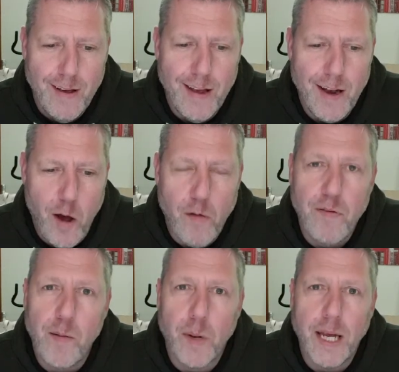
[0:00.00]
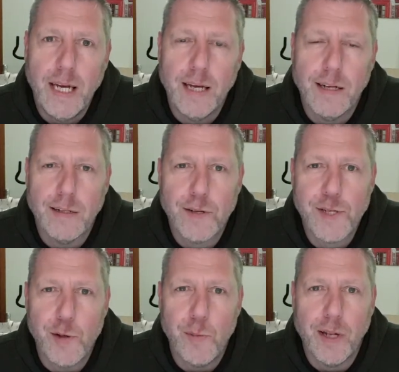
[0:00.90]
our family. I'll
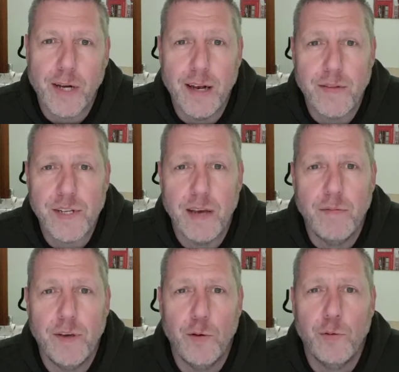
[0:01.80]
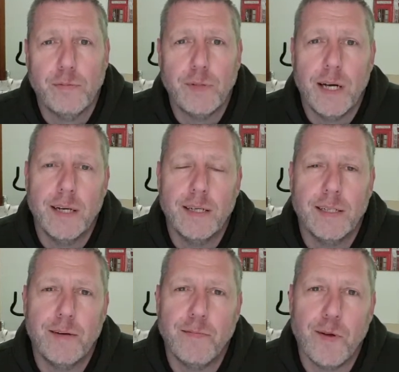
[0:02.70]
still be looking at the same view.
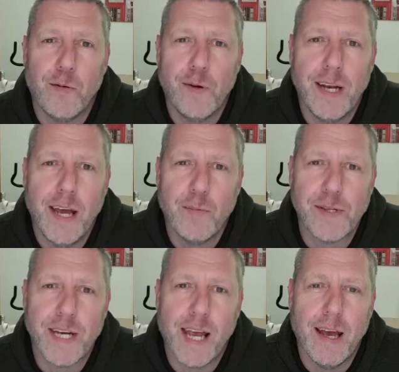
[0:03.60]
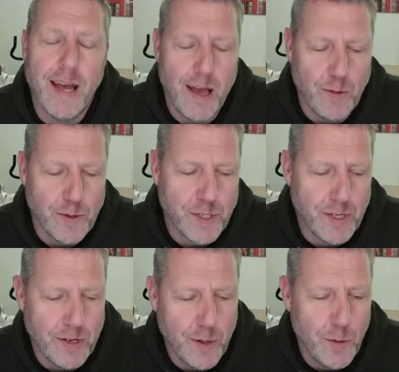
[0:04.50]
I'm not really able to get out
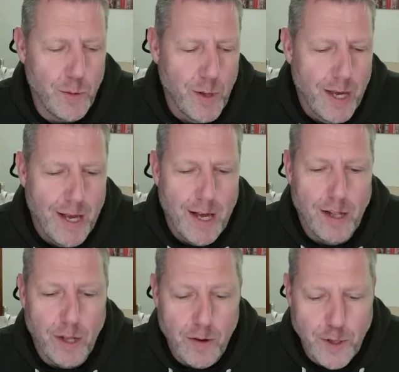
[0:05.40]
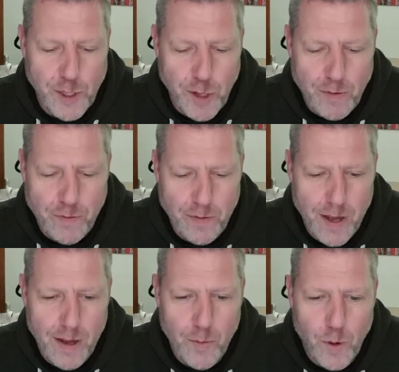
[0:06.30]
and do a lot of the stuff
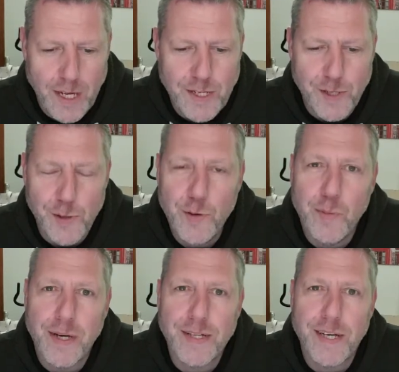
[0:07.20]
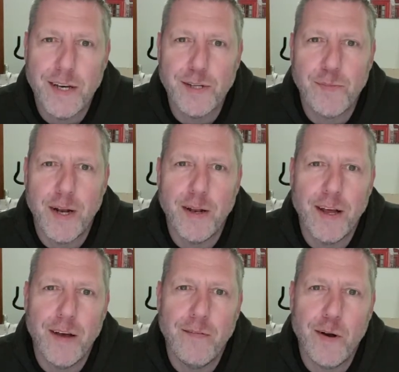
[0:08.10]
wanting to do, but it's been
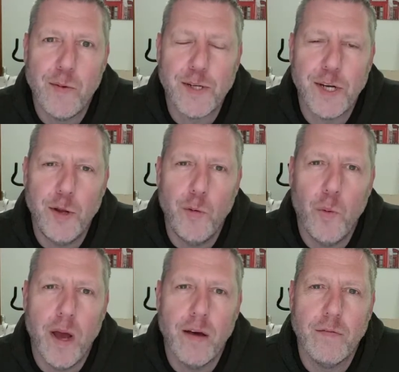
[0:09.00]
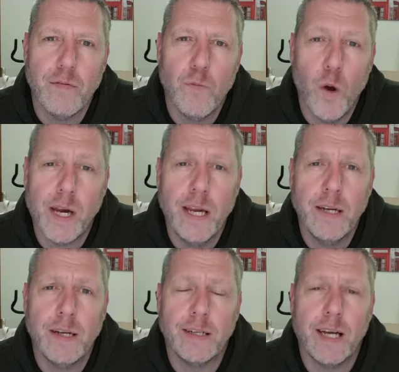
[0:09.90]
a very much a new way of
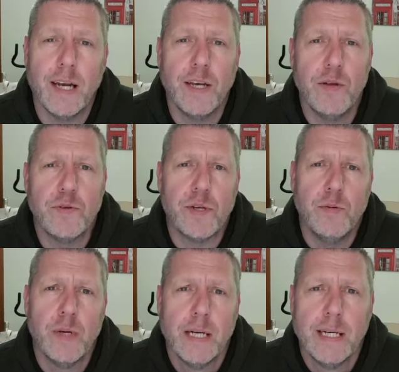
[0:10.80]
working and getting used to,